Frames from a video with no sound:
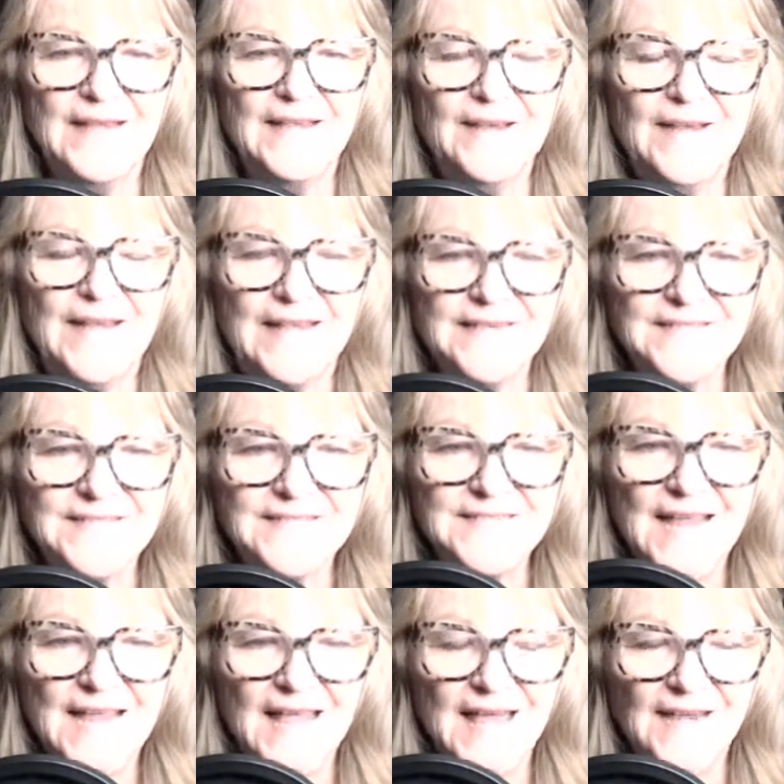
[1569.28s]

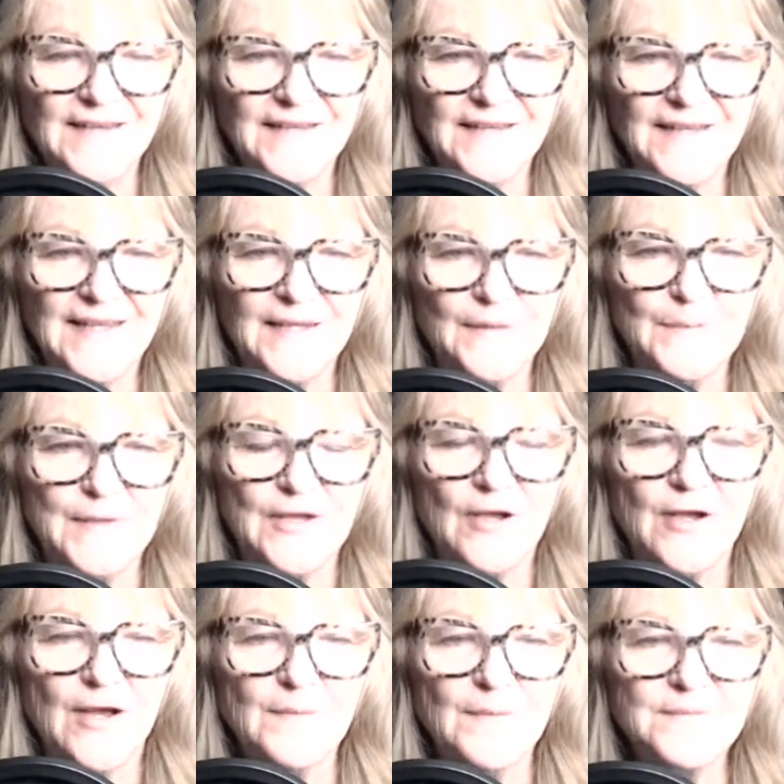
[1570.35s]
Instead, it
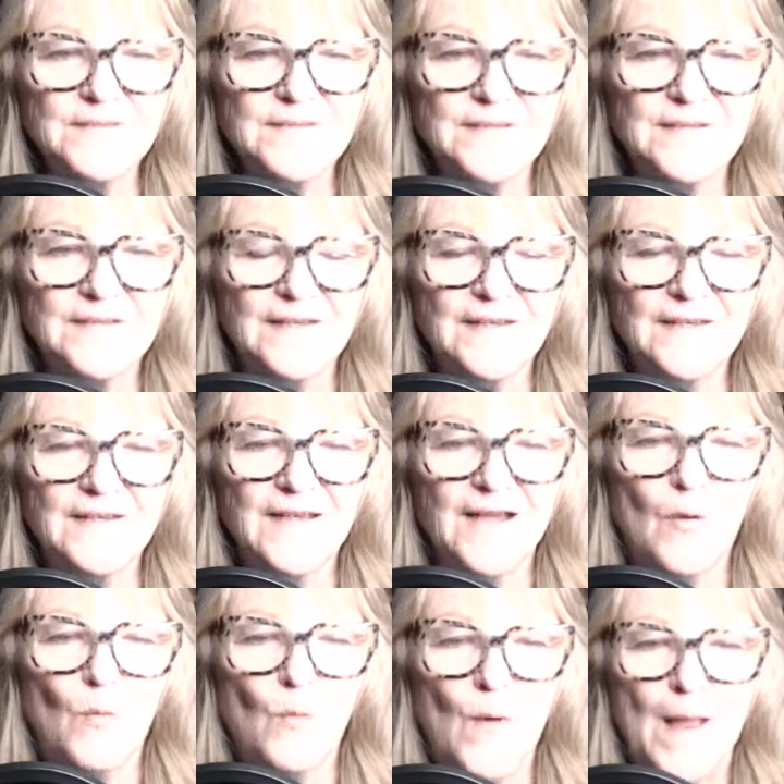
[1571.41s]
becomes
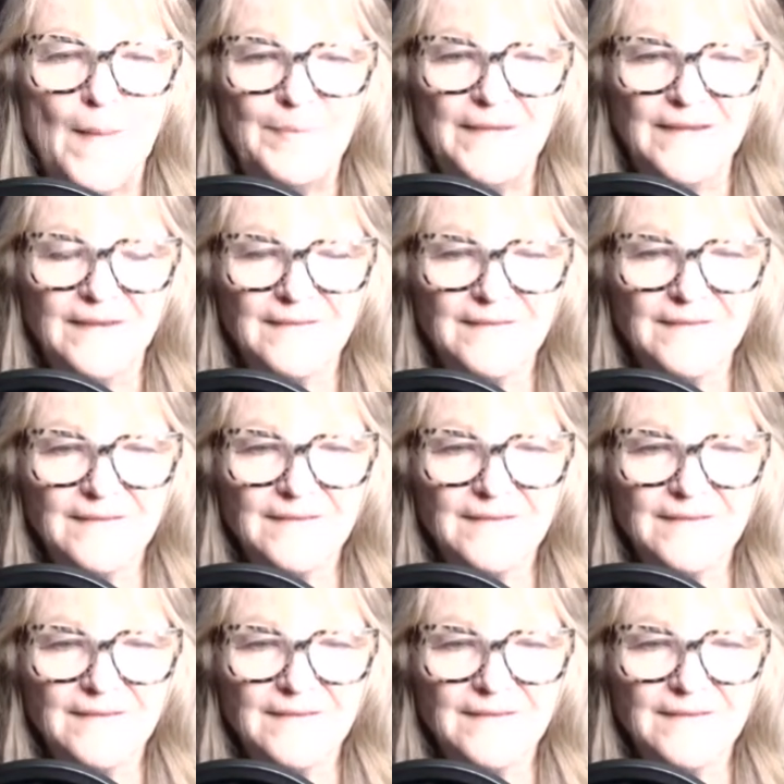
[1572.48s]
a weapon